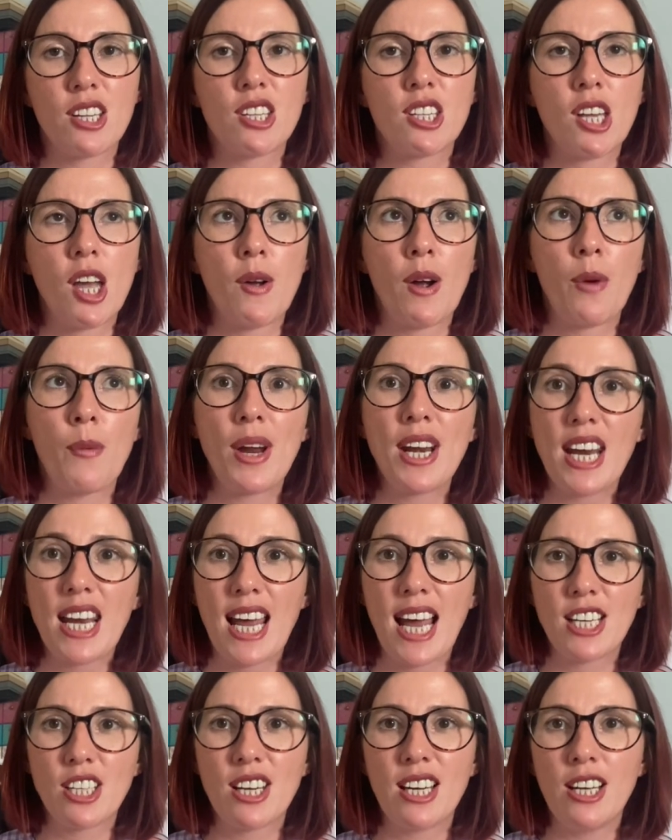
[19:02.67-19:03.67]
So I went and
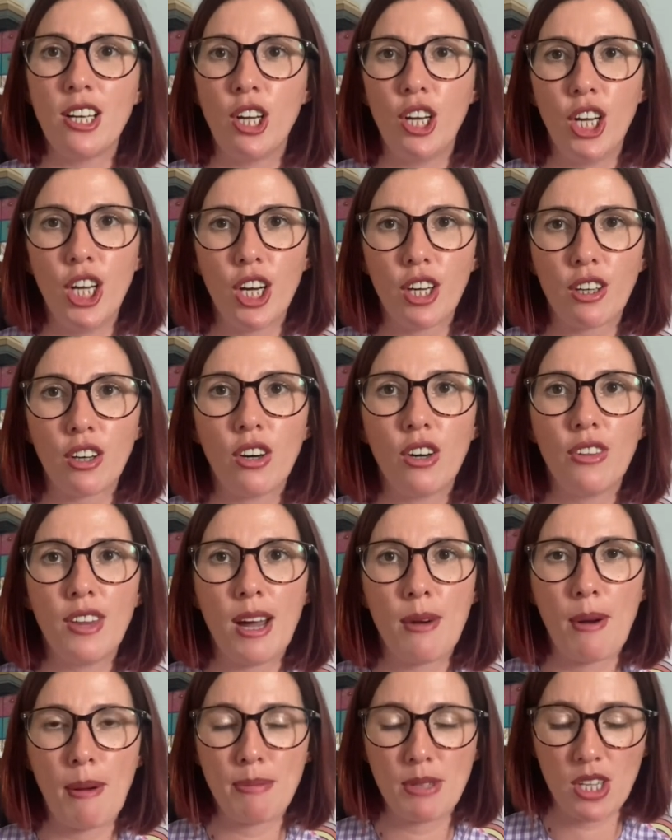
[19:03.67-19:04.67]
had a little look on
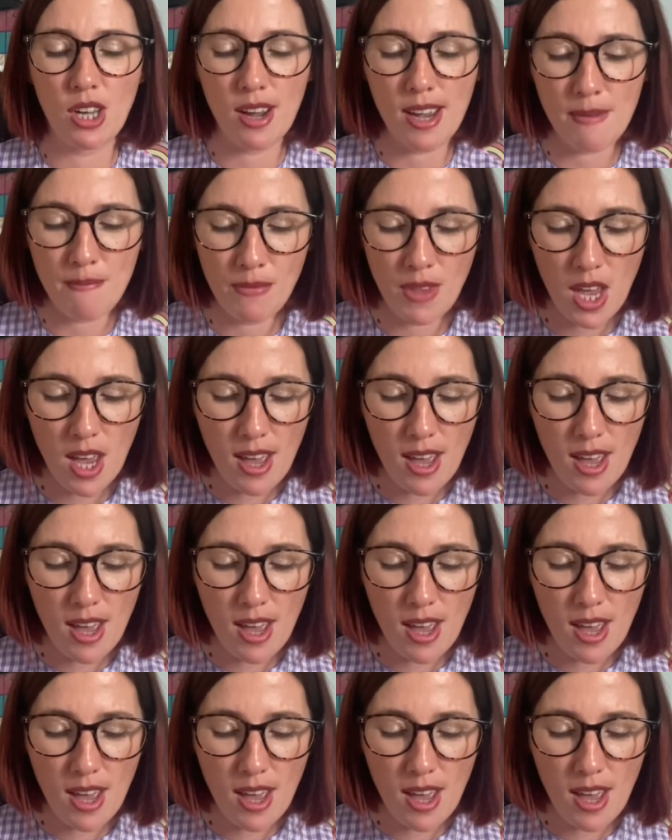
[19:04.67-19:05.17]
their website.